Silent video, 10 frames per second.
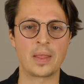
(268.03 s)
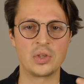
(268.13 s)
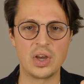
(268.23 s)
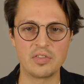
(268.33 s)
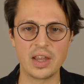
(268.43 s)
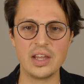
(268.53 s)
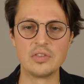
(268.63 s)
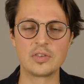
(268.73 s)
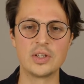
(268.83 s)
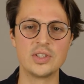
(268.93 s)
You have
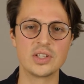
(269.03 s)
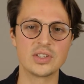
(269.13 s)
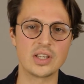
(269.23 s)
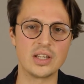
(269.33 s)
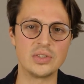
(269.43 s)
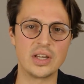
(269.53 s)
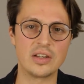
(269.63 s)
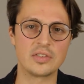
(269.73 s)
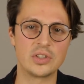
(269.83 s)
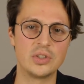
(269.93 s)
influencers, and you
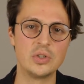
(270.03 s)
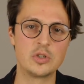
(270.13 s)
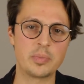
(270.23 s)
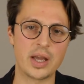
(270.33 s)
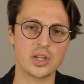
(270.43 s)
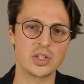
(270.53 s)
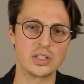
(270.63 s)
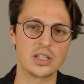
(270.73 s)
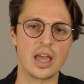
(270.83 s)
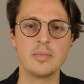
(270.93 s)
have a huge
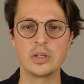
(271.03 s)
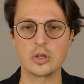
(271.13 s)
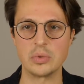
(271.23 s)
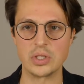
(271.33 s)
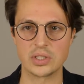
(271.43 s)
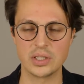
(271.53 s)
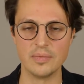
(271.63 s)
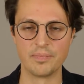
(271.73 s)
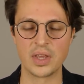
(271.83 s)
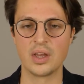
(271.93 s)
passionate gaming community.